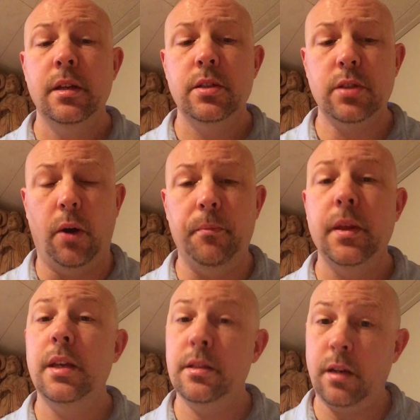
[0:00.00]
So
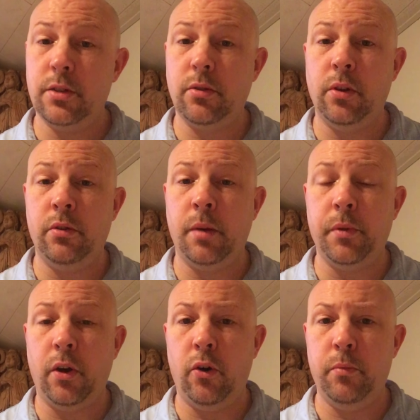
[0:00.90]
he's also loaded up
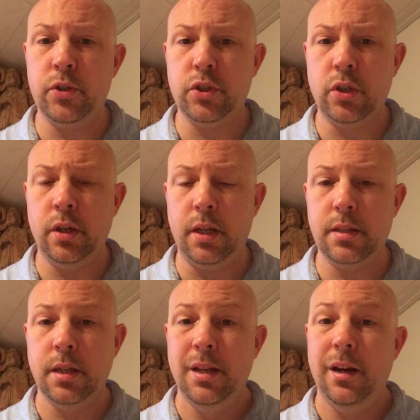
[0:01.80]
with a whole bunch of goodies.